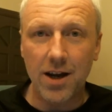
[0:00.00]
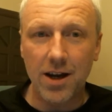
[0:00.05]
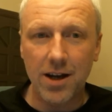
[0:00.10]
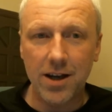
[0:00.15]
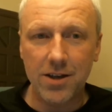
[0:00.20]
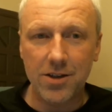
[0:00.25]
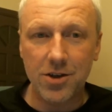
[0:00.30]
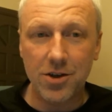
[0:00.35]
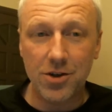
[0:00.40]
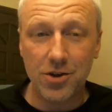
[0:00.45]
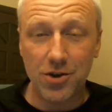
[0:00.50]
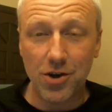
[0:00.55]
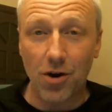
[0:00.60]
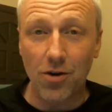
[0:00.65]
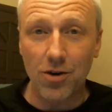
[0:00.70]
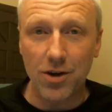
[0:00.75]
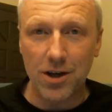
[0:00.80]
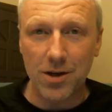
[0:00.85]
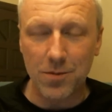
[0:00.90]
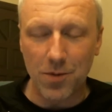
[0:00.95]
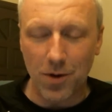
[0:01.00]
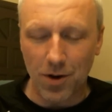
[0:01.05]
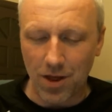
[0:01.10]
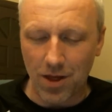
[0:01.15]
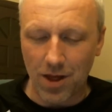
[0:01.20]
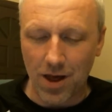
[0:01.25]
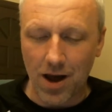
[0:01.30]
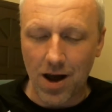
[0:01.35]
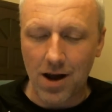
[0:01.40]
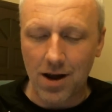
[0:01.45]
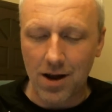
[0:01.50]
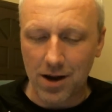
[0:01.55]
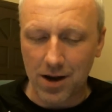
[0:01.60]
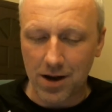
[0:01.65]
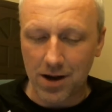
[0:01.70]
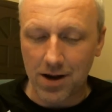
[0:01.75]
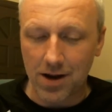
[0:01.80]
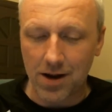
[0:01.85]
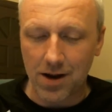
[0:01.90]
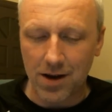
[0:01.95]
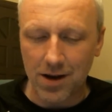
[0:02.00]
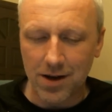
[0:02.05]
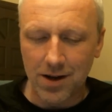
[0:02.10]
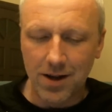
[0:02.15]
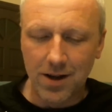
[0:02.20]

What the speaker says: stonky one at that.